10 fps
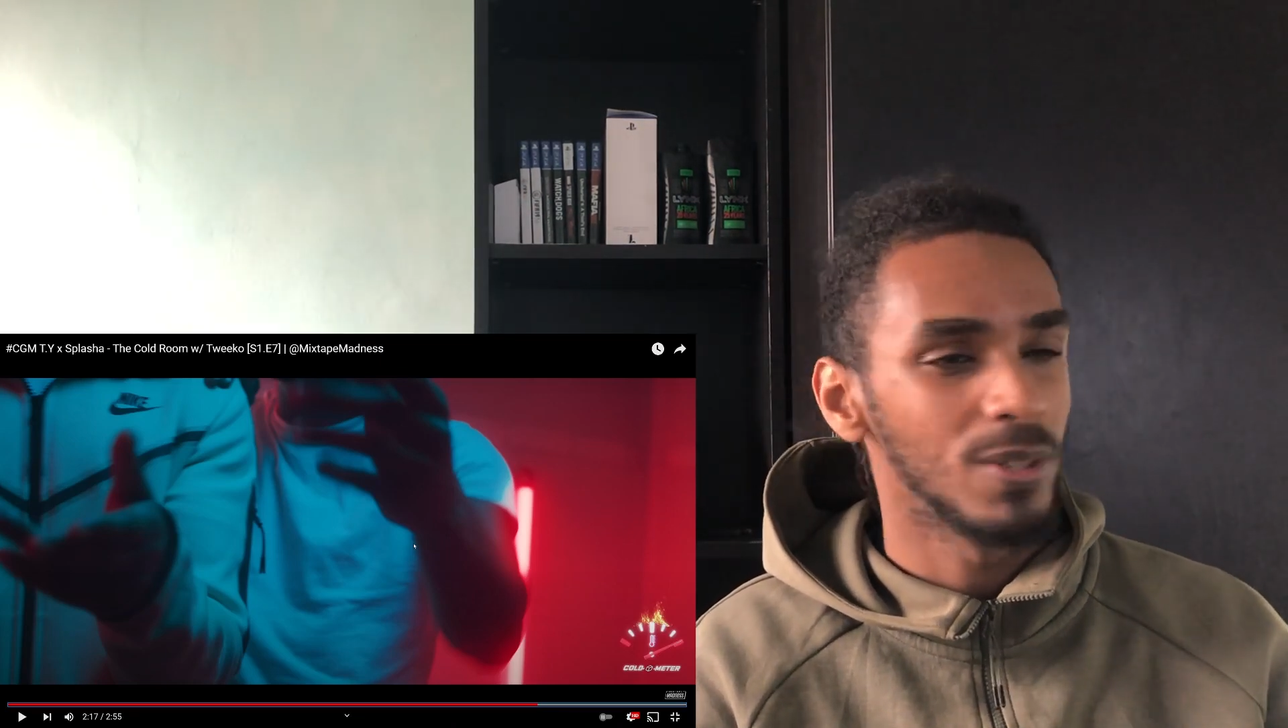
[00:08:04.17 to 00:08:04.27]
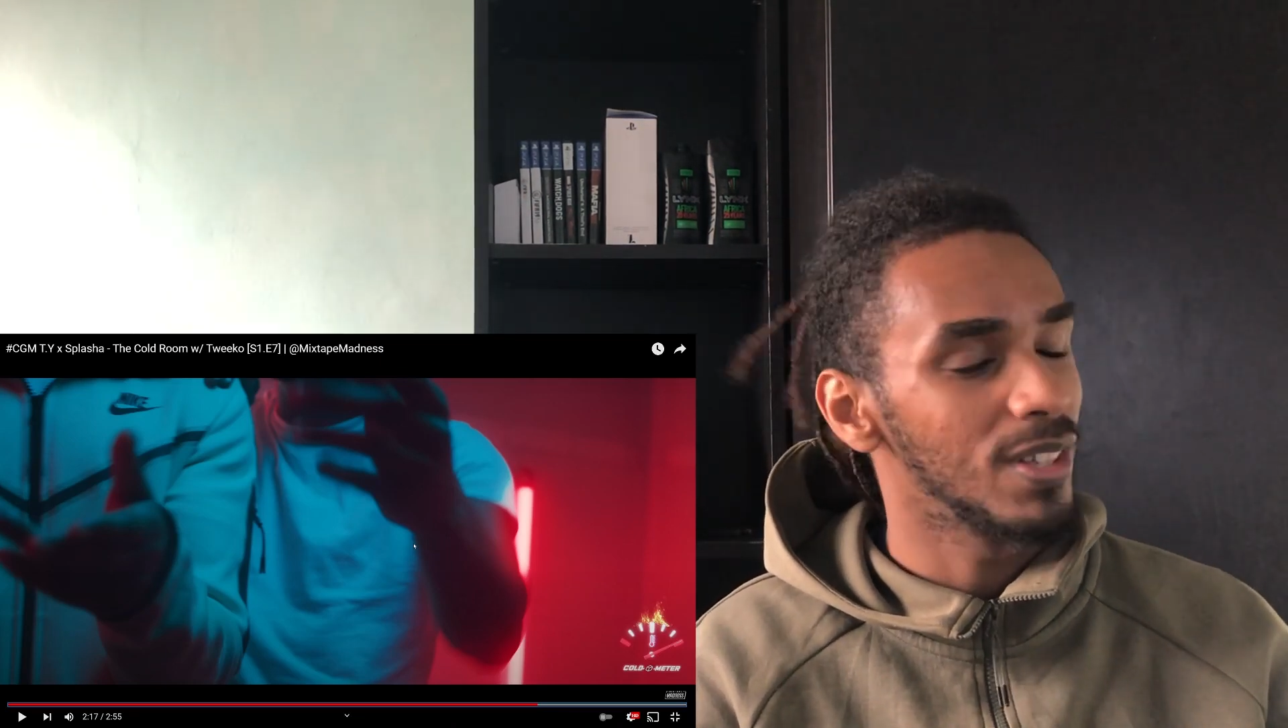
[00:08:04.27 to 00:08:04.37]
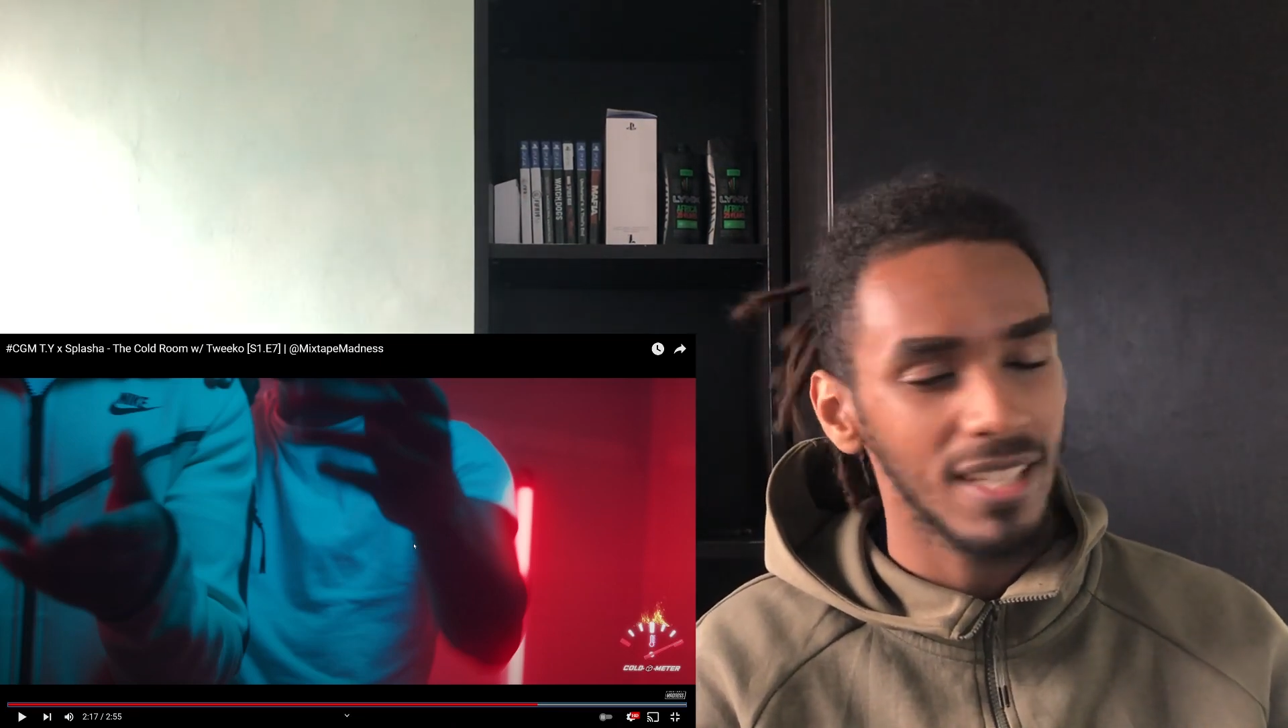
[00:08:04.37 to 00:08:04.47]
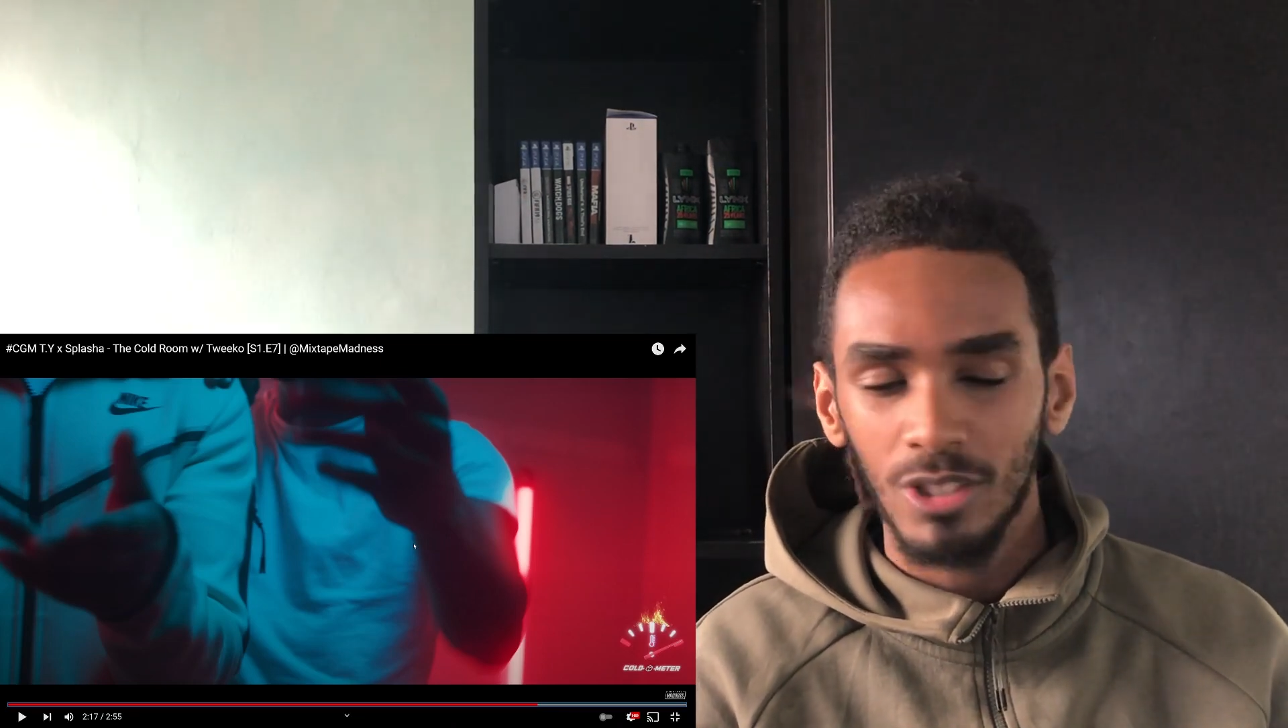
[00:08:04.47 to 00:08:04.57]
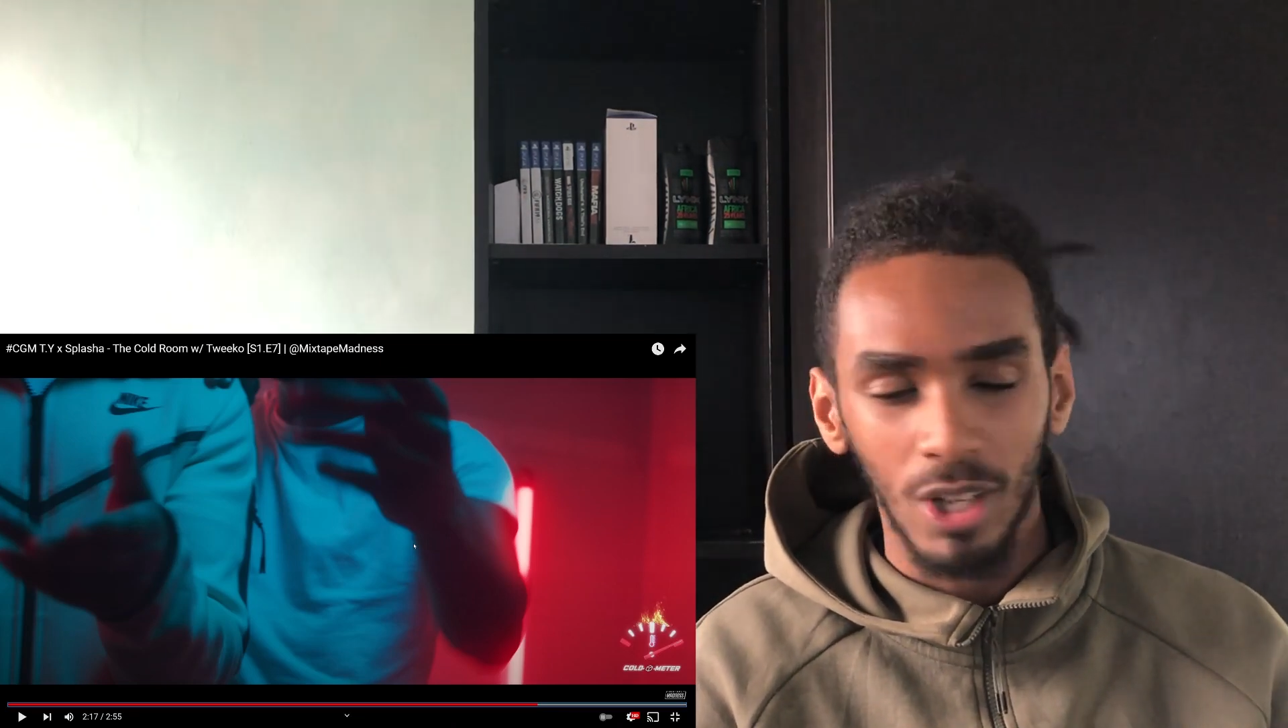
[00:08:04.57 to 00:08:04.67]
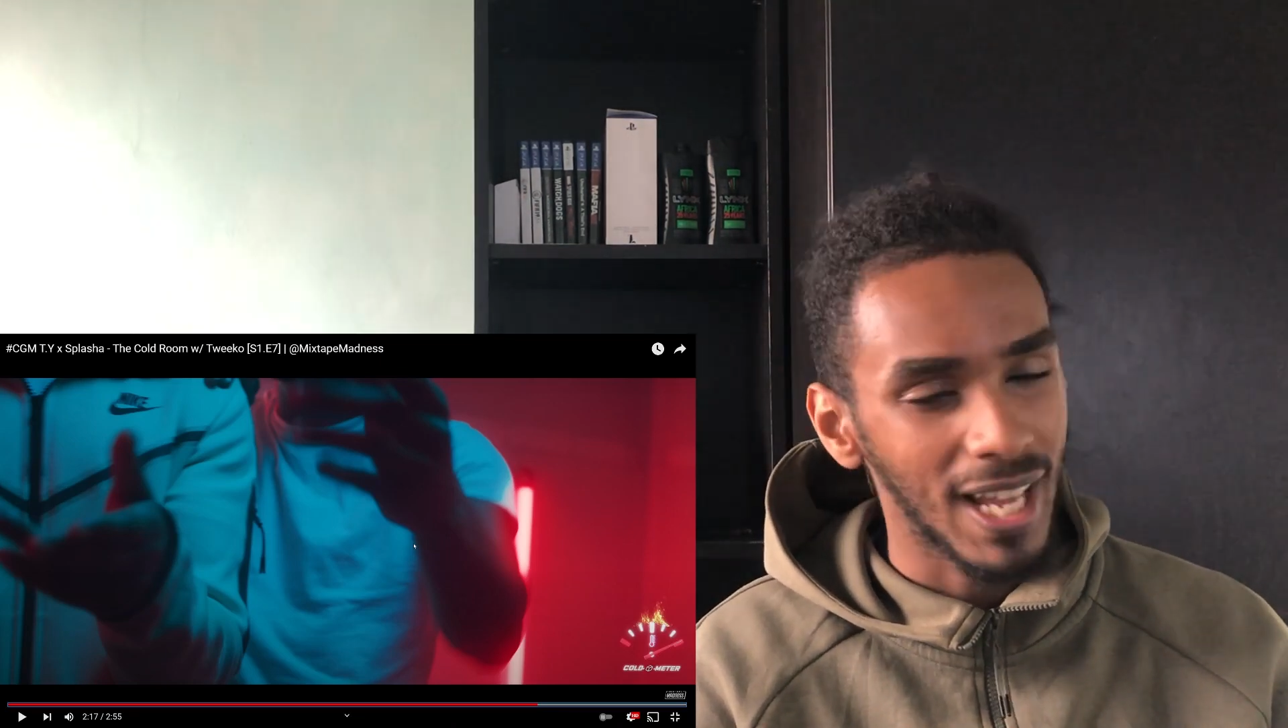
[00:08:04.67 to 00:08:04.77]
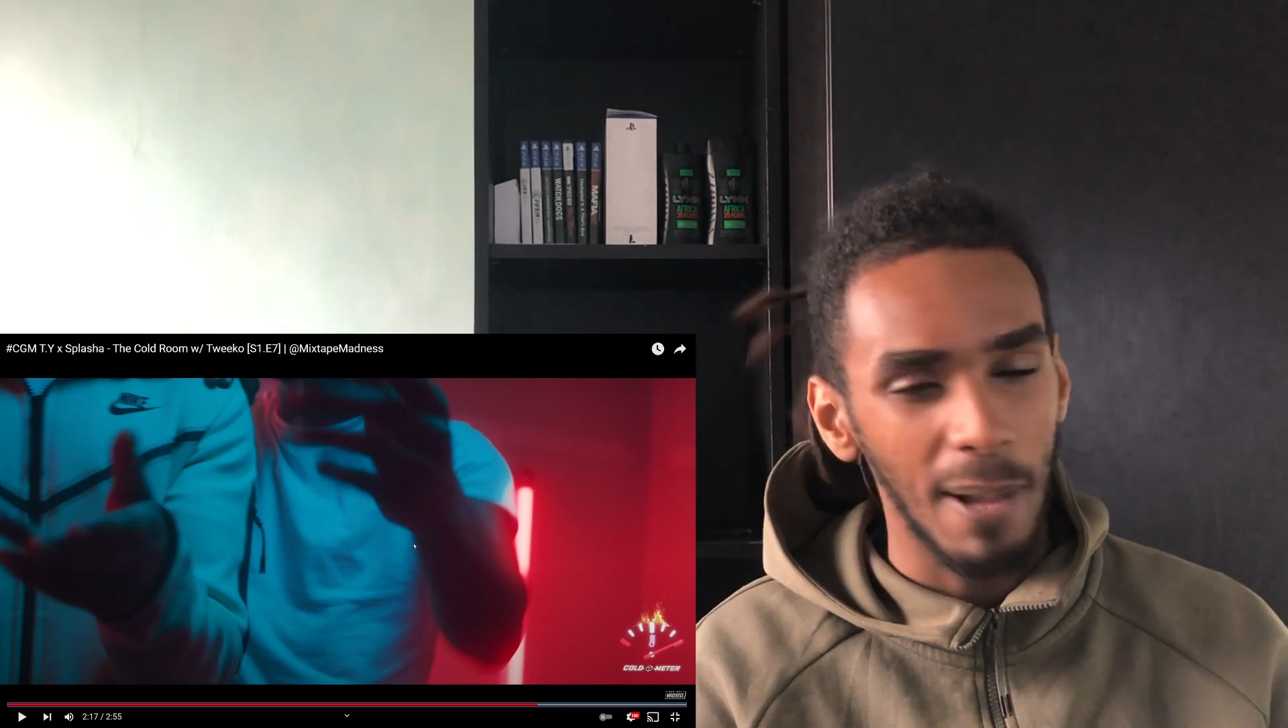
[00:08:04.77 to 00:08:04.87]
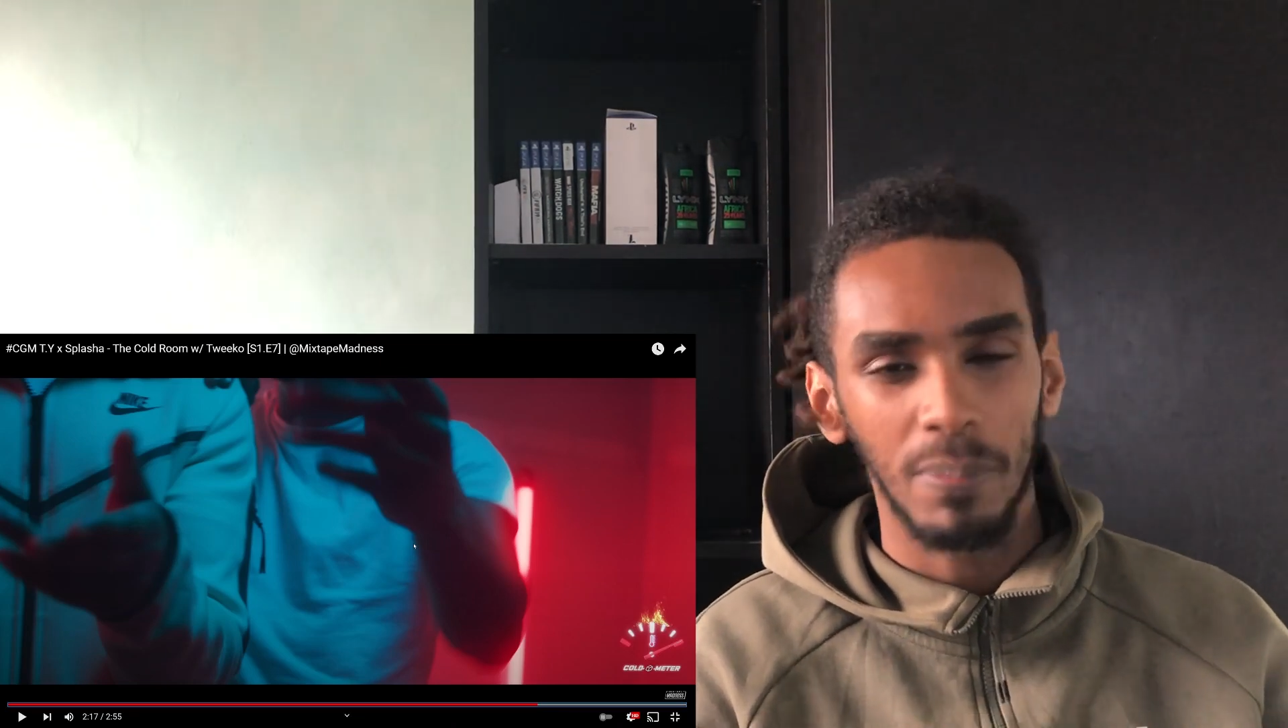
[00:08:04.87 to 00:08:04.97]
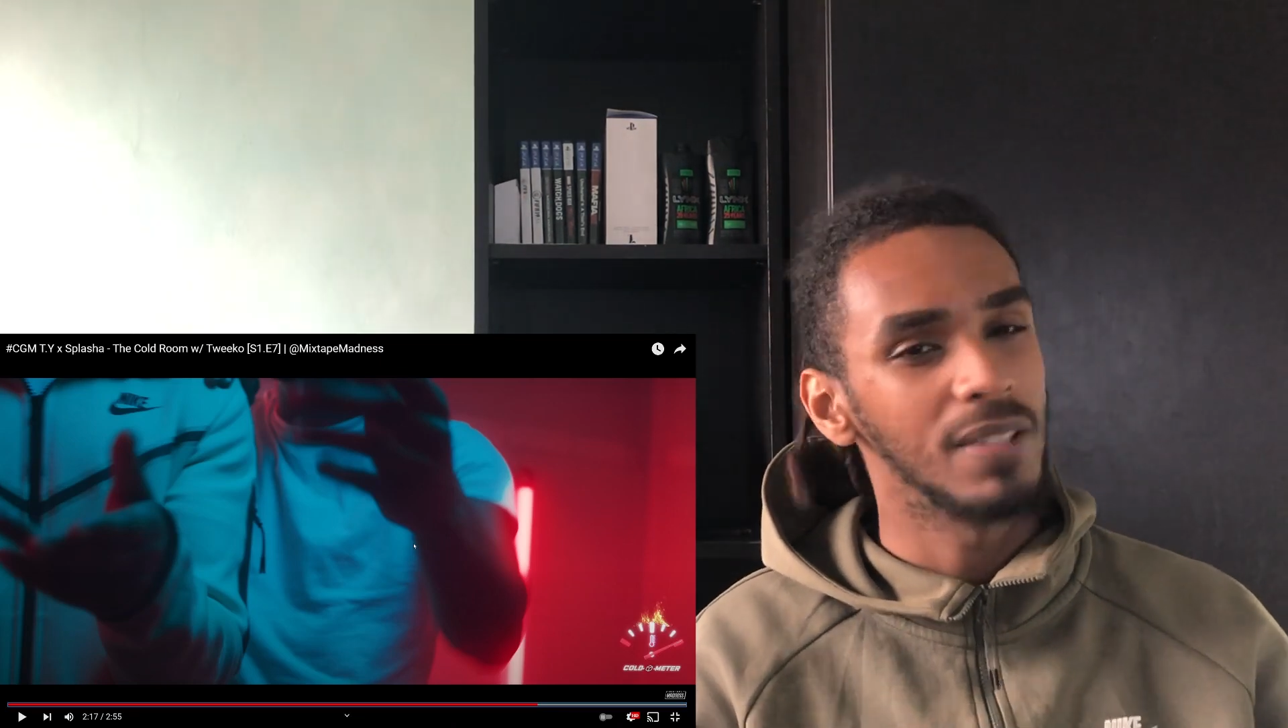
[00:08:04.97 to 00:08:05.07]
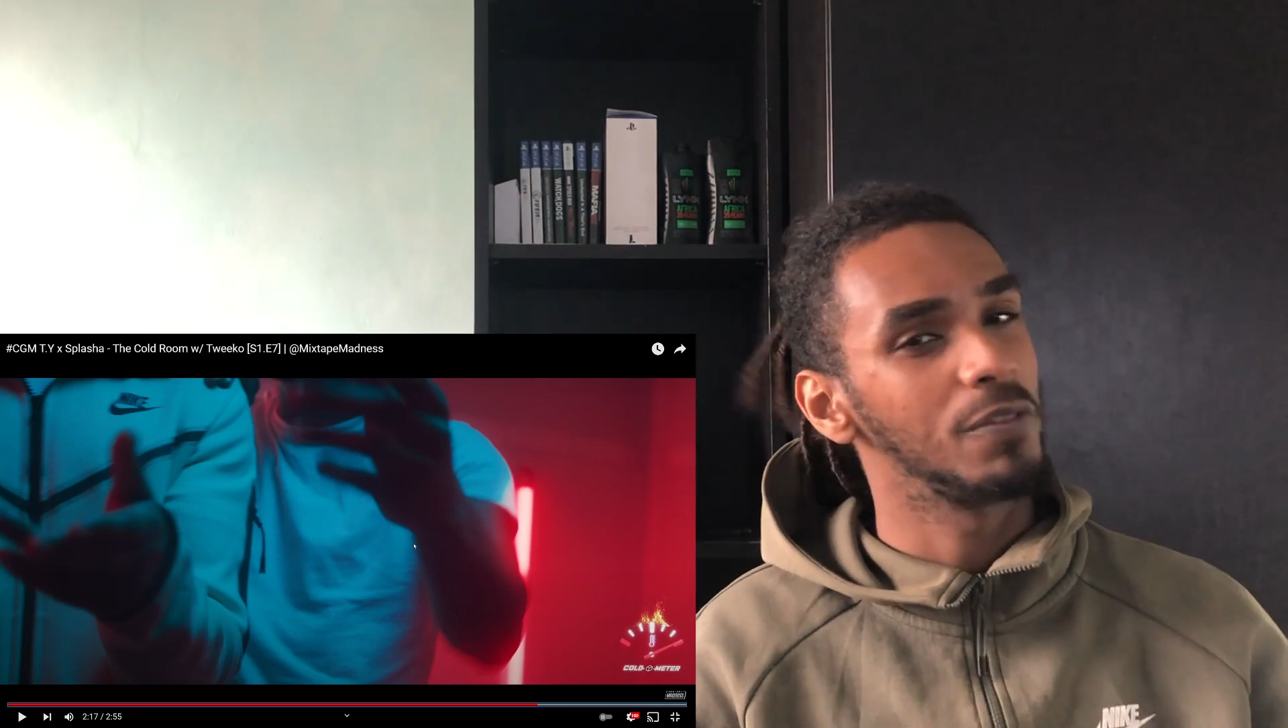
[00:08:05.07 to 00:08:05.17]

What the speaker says: but you're capping